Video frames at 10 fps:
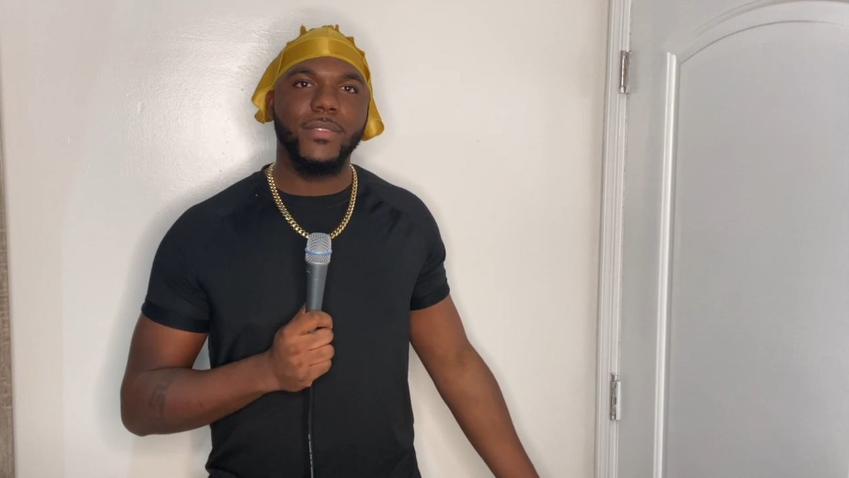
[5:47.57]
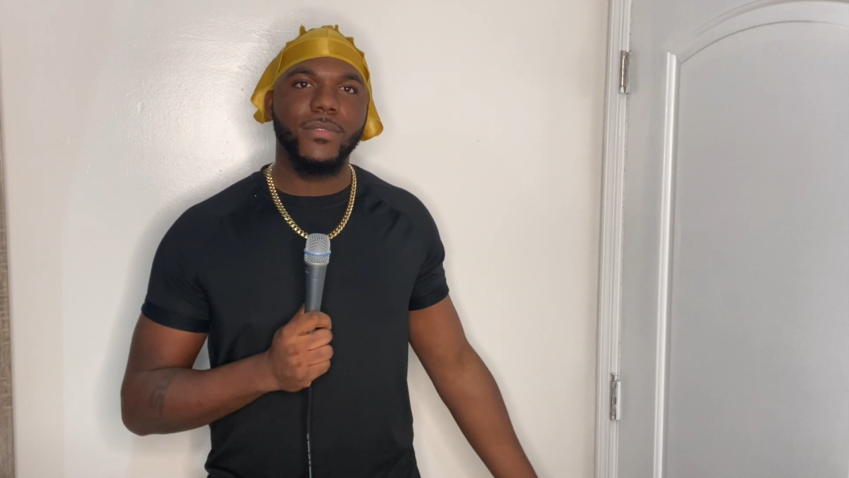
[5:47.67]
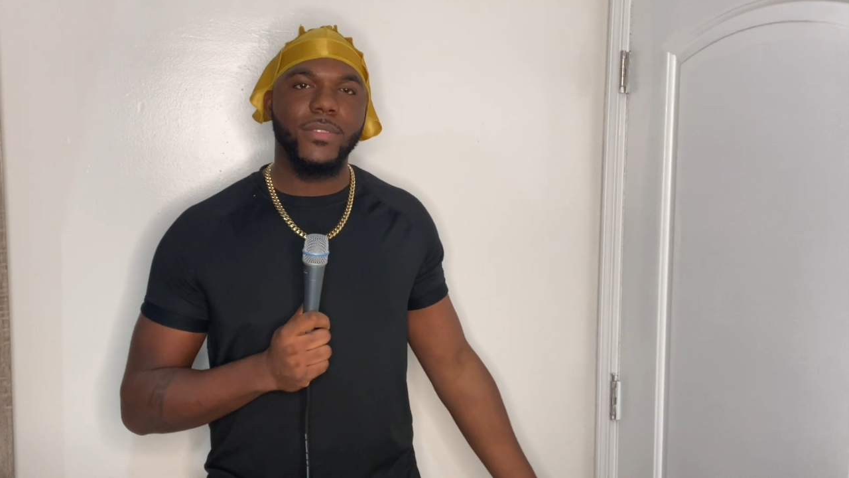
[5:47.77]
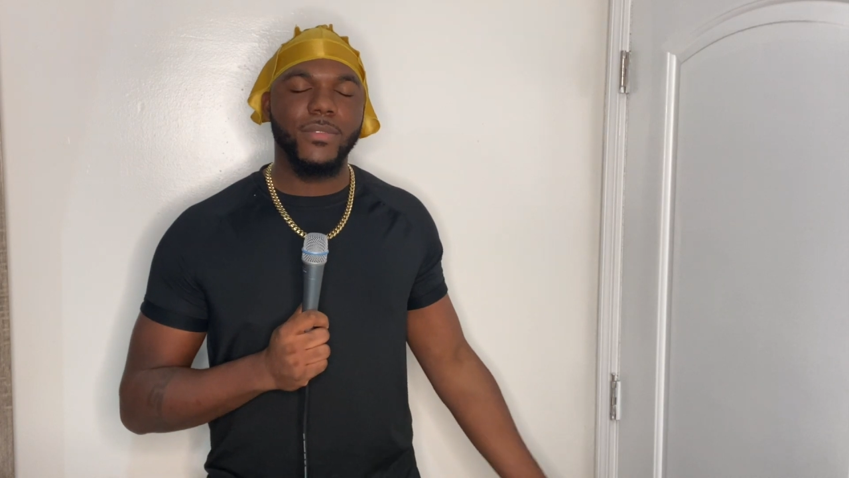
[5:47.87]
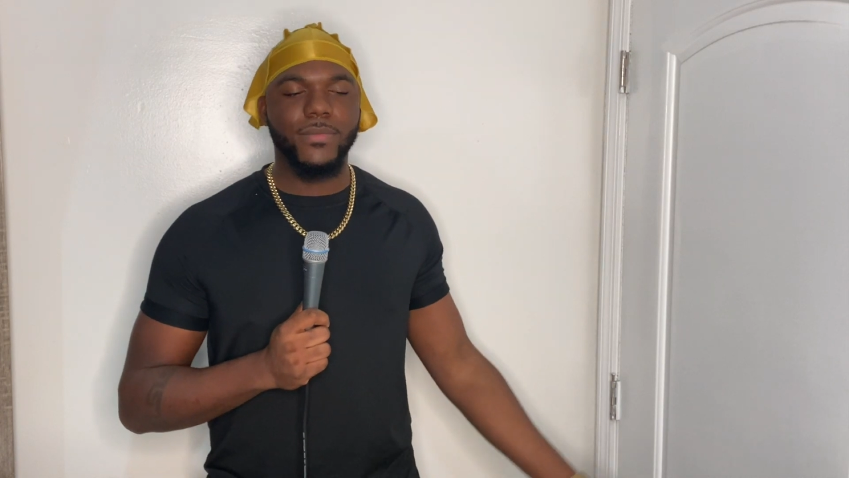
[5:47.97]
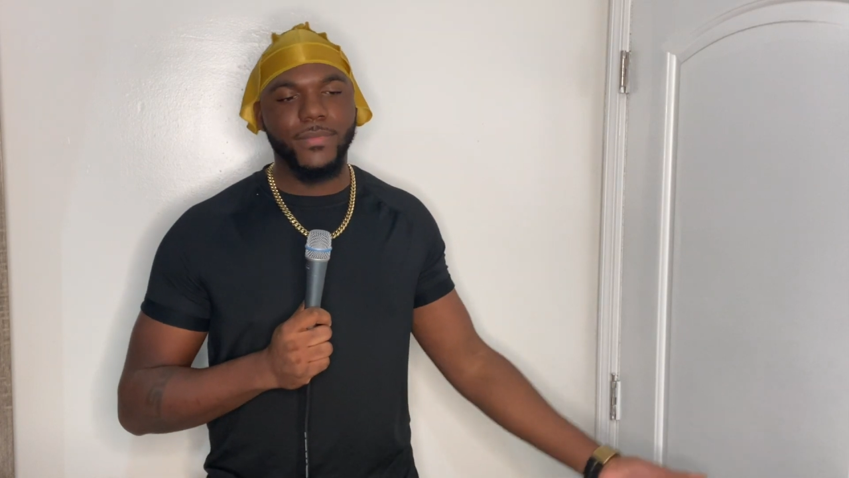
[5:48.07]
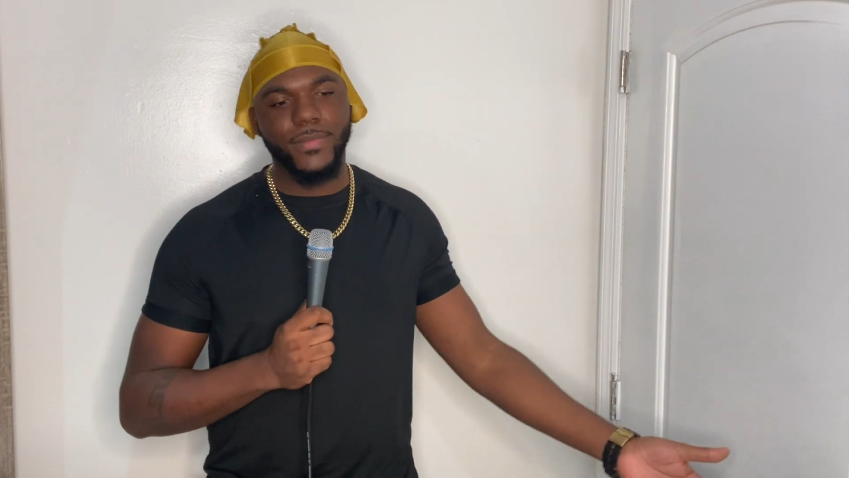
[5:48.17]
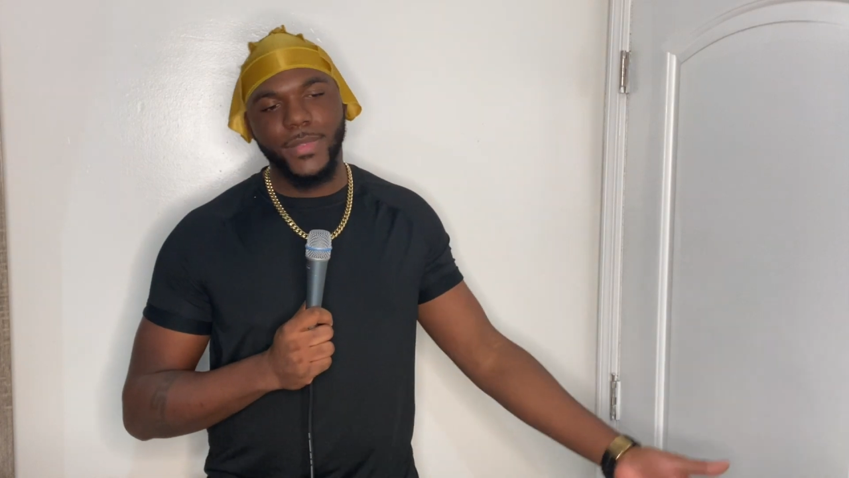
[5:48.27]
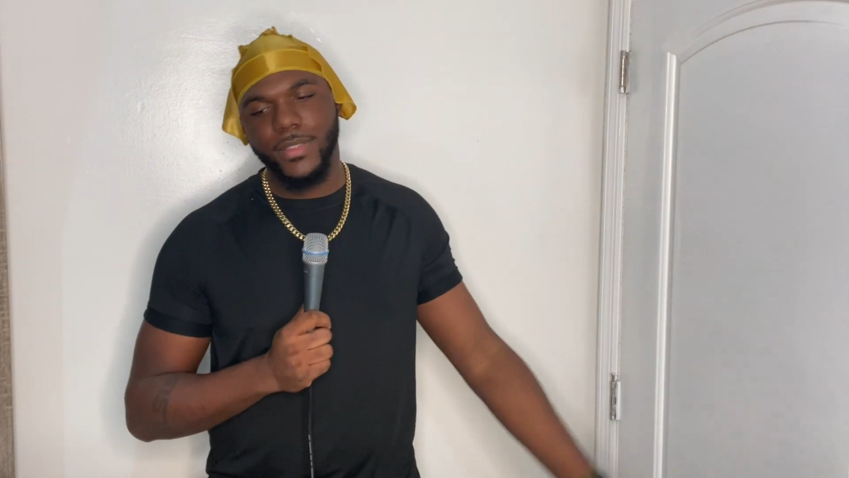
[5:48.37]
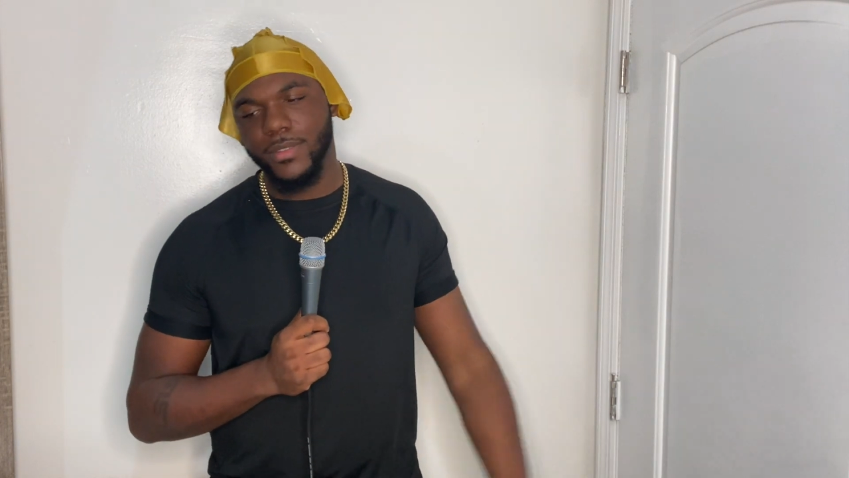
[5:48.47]
You know?
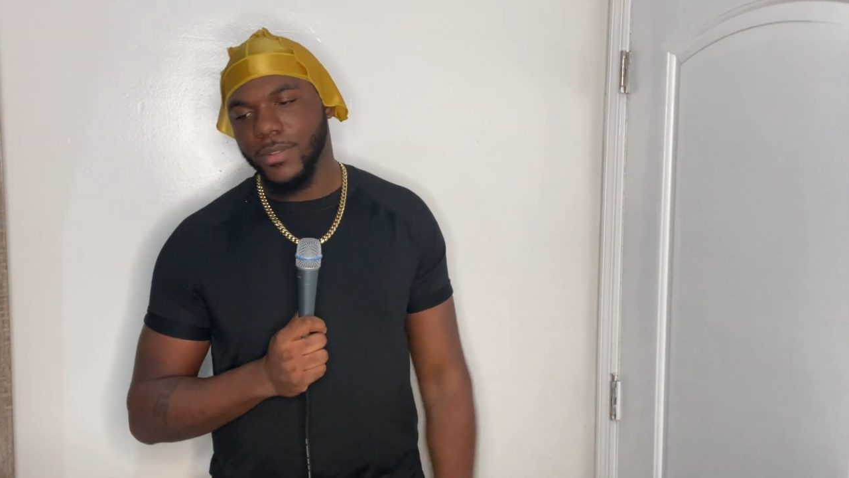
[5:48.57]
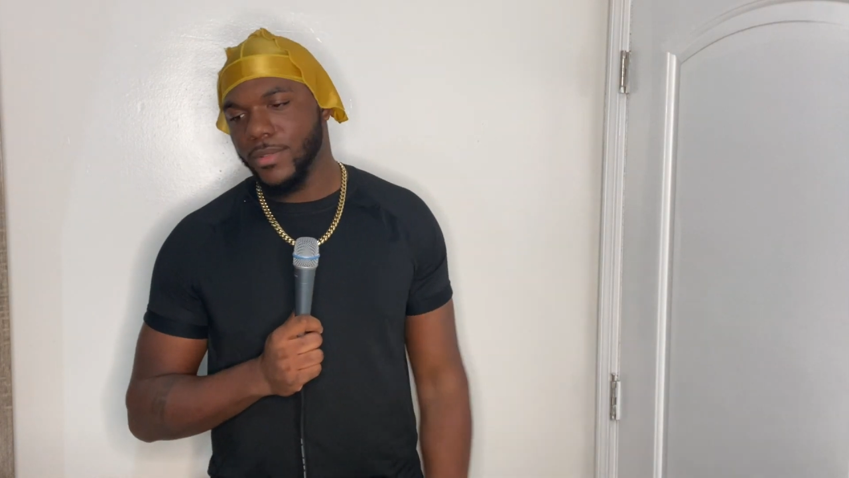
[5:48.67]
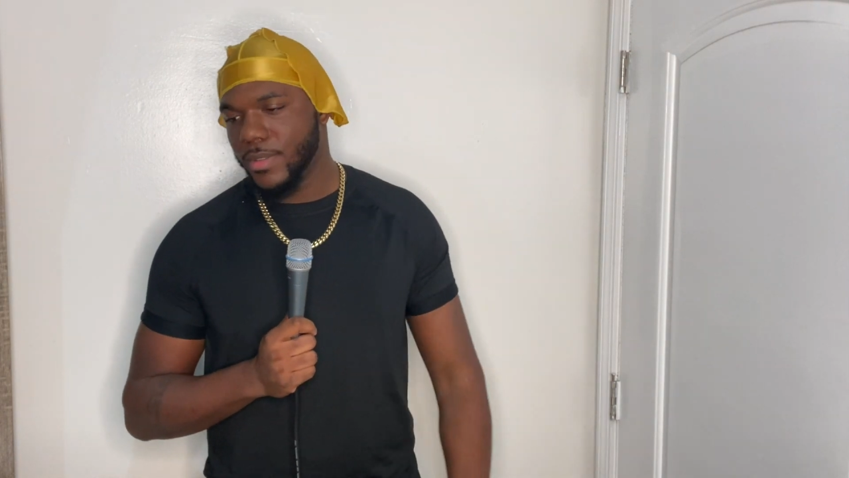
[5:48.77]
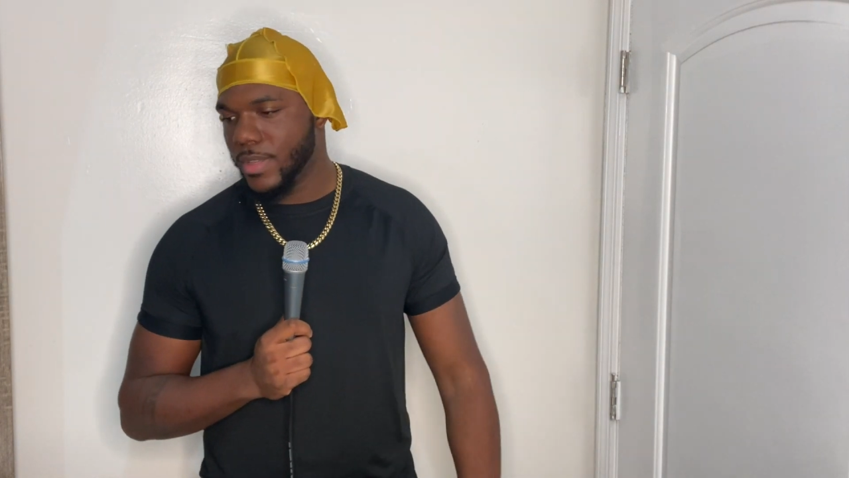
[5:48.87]
So,